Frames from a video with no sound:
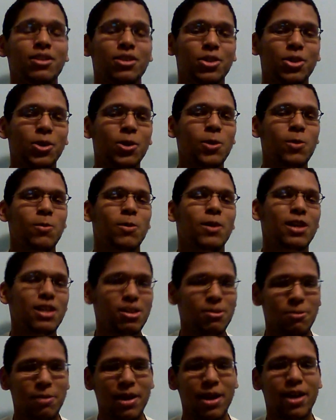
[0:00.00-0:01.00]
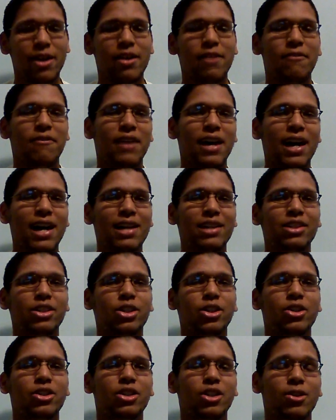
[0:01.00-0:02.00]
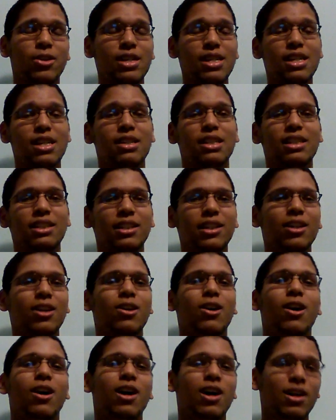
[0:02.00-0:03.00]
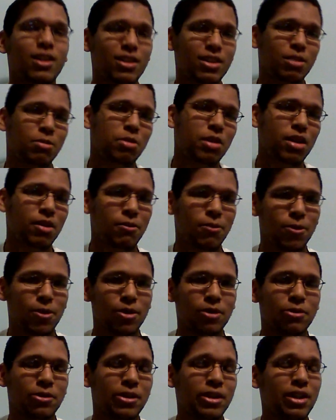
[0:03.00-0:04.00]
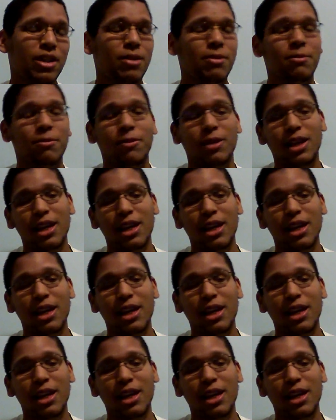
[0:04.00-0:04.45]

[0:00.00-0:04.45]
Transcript: Zoom wants Barry faster so he can steal all the Speed Force for him